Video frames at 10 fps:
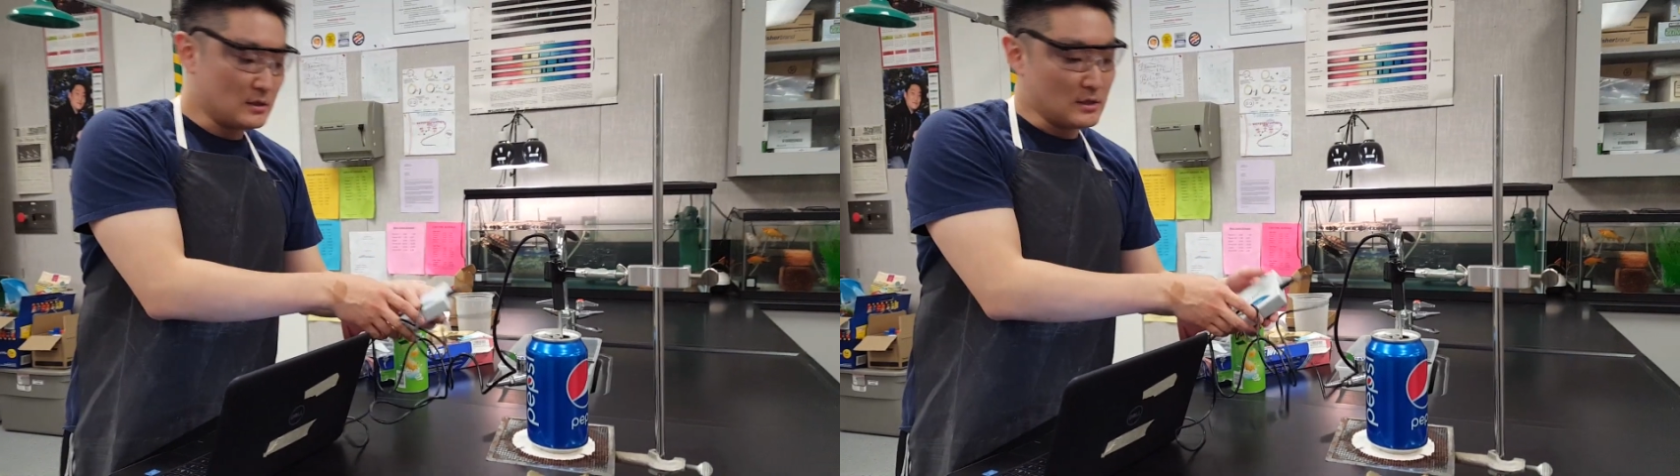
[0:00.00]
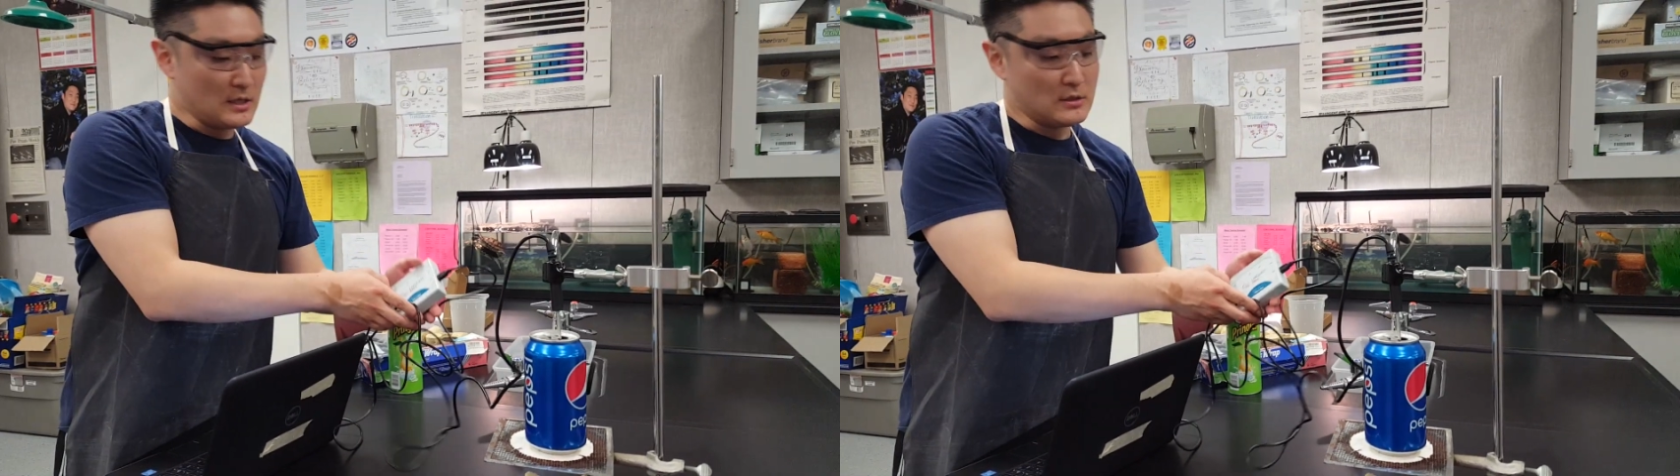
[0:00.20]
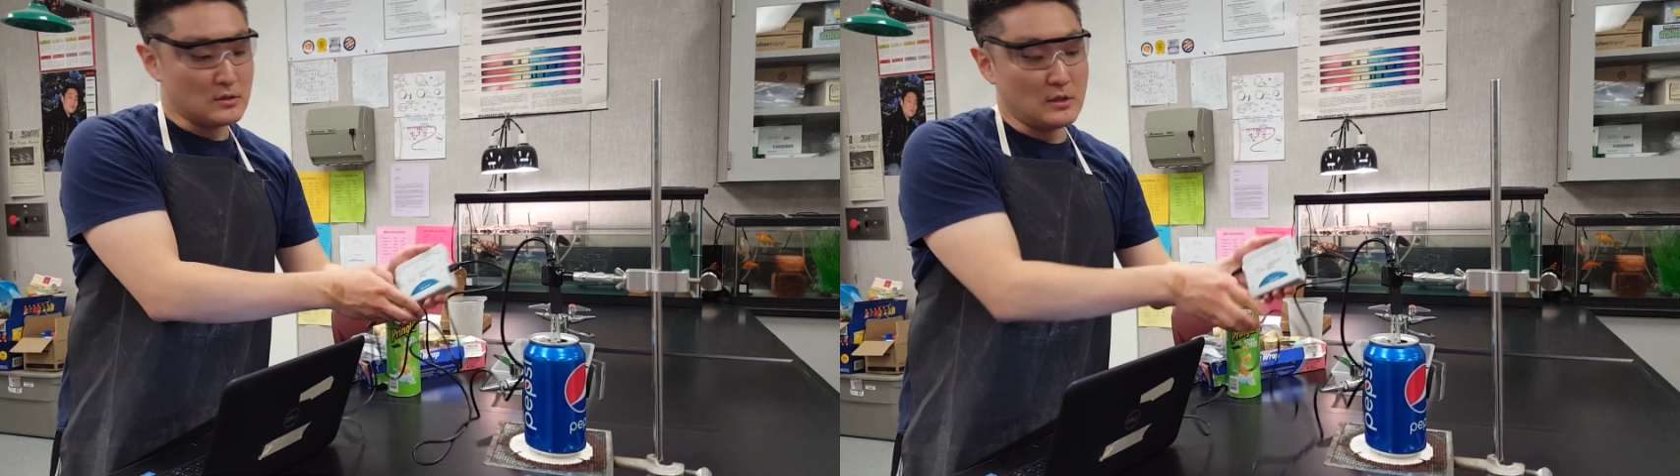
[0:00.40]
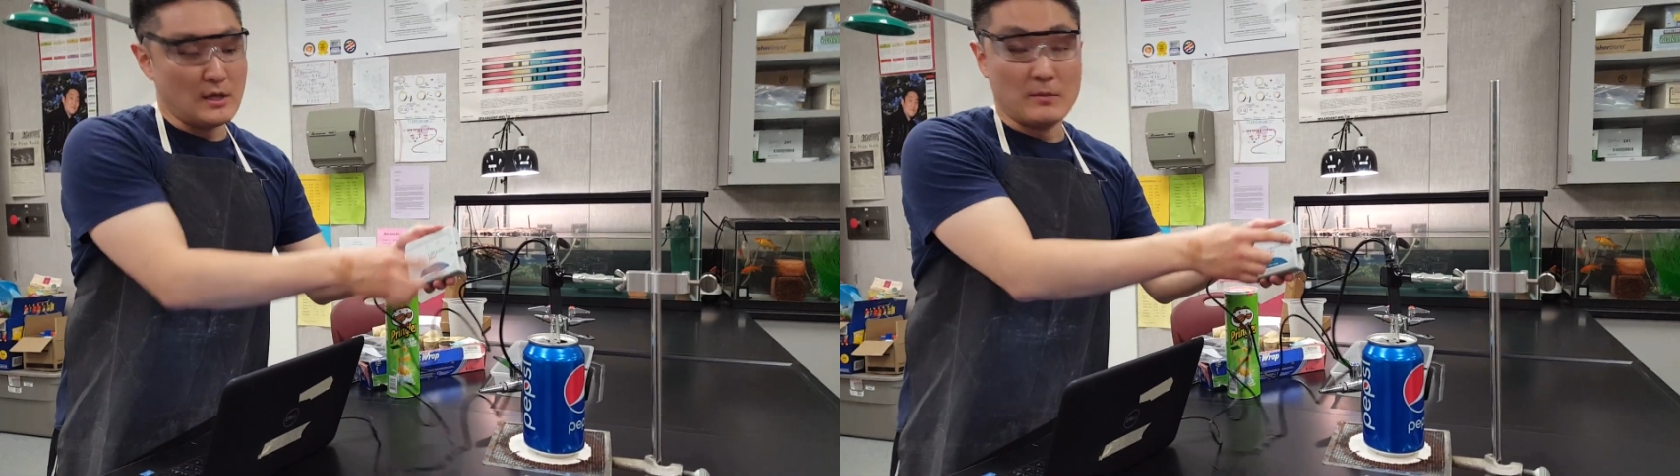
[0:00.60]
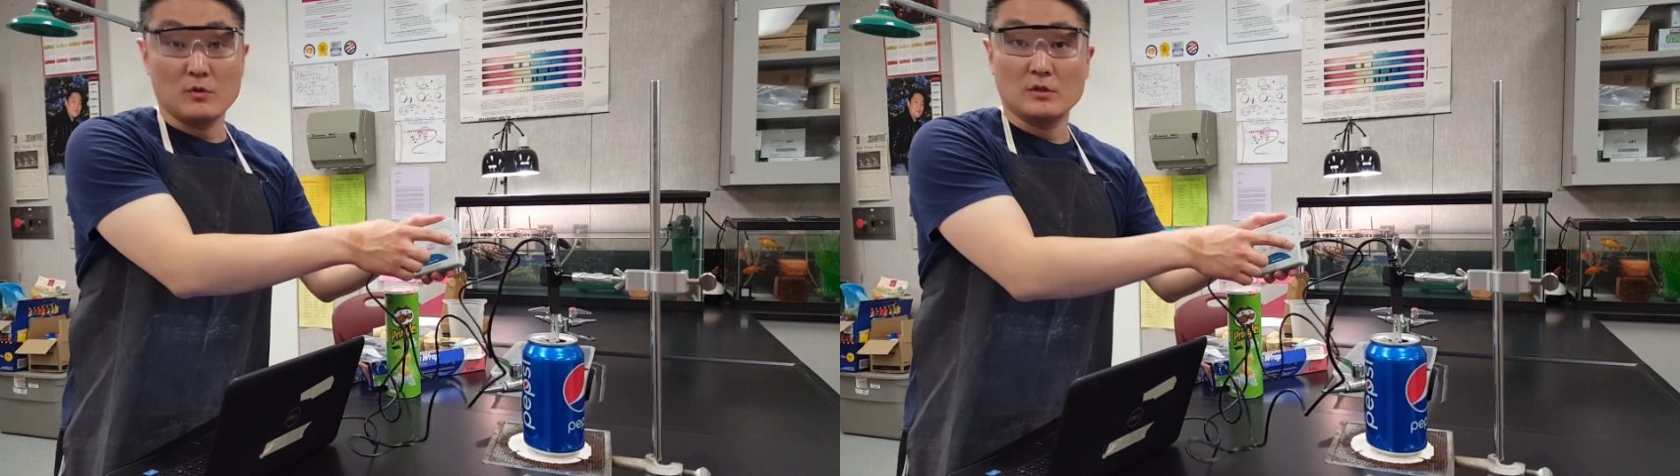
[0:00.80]
connected to the
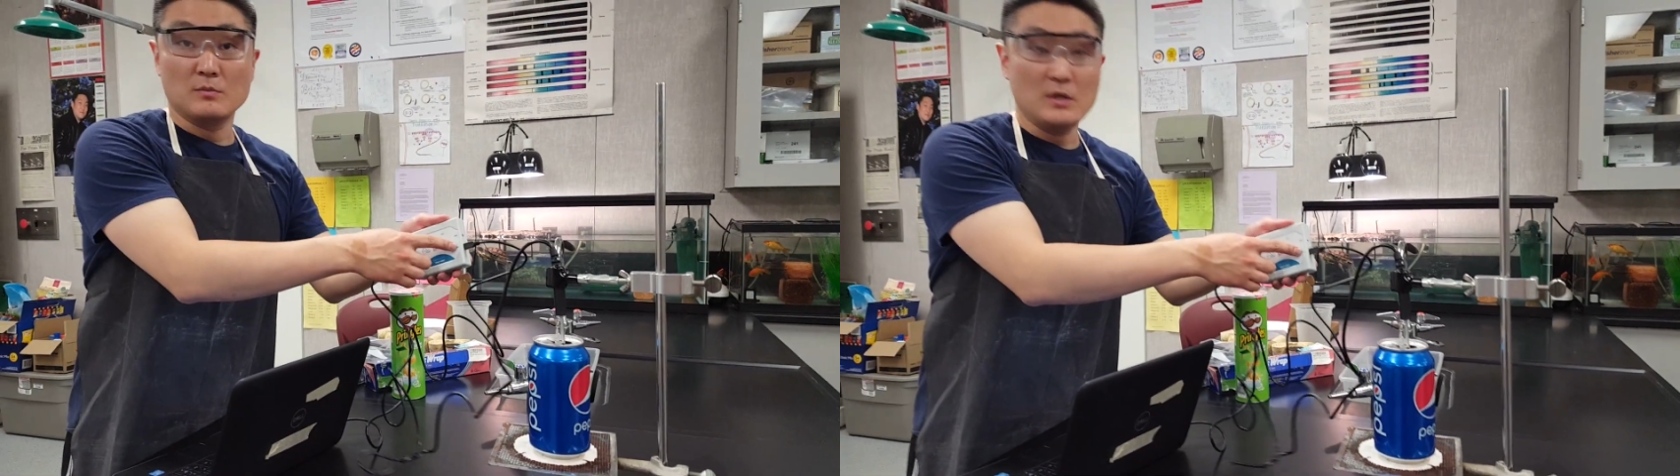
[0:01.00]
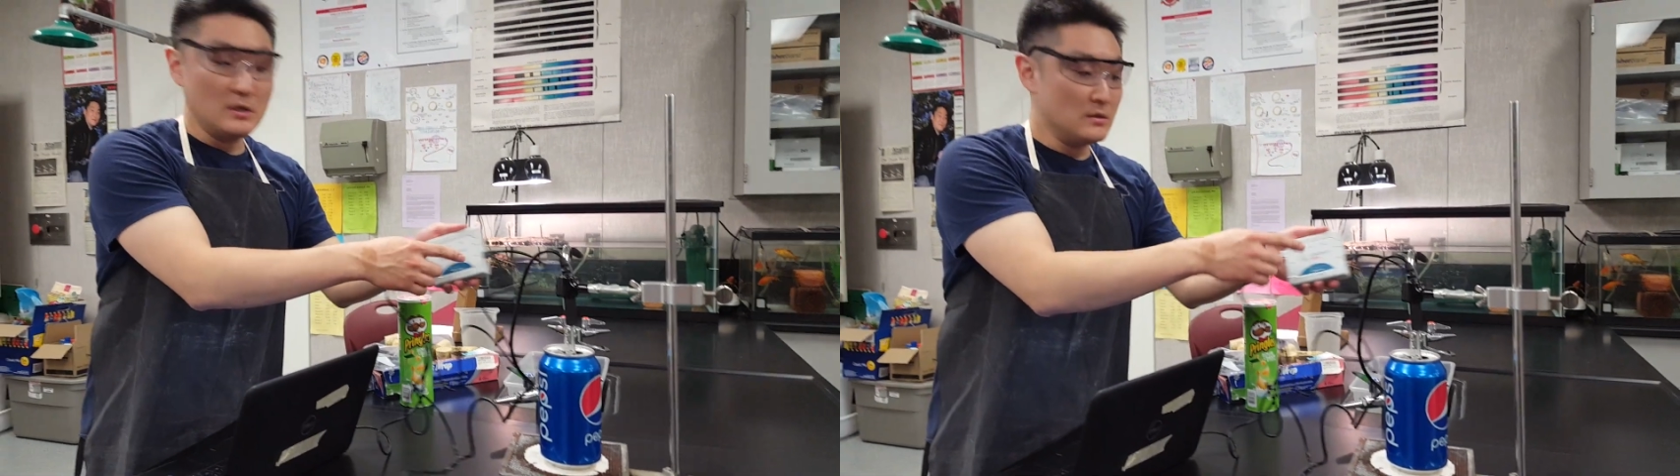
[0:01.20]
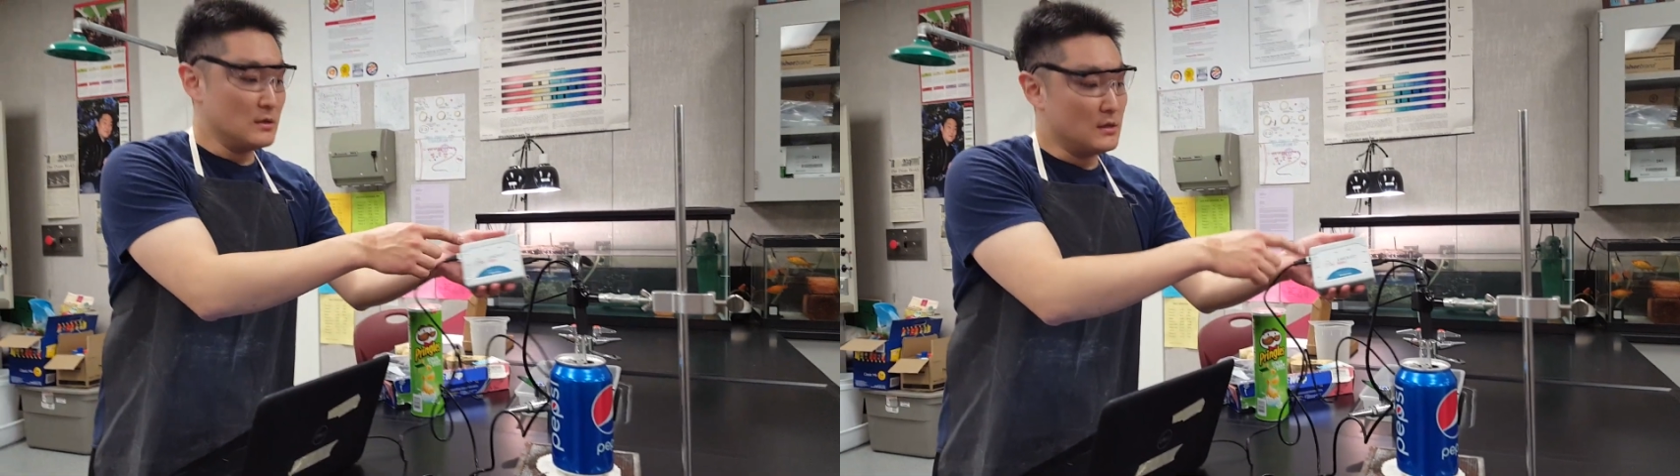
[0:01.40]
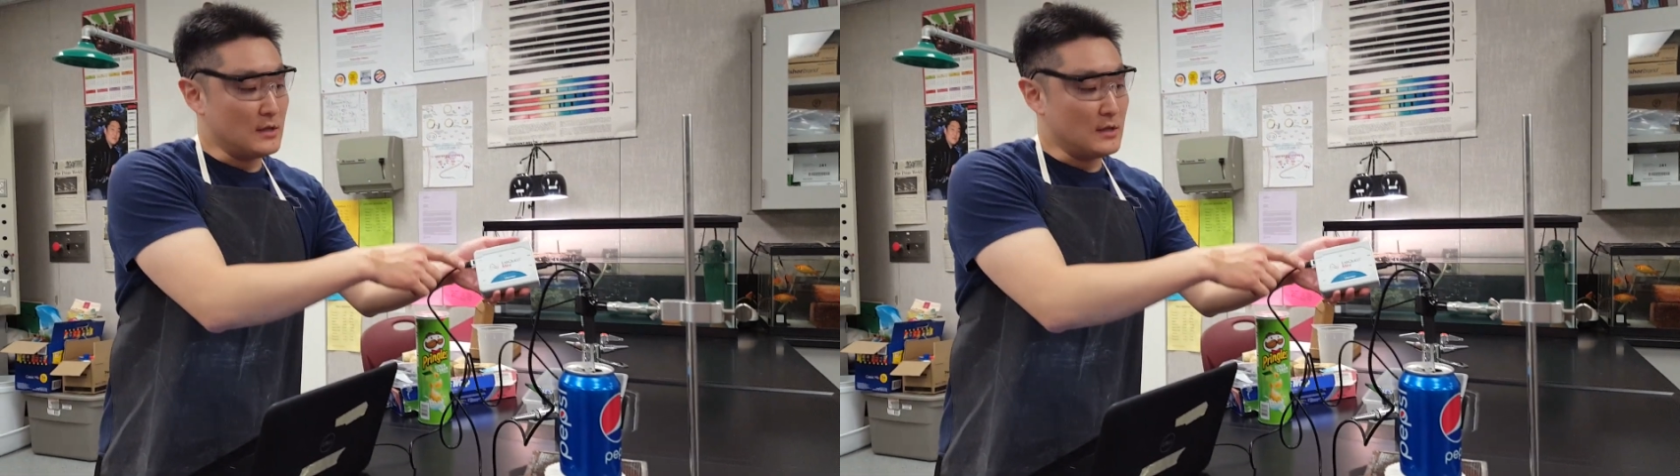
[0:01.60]
LabQuest Mini.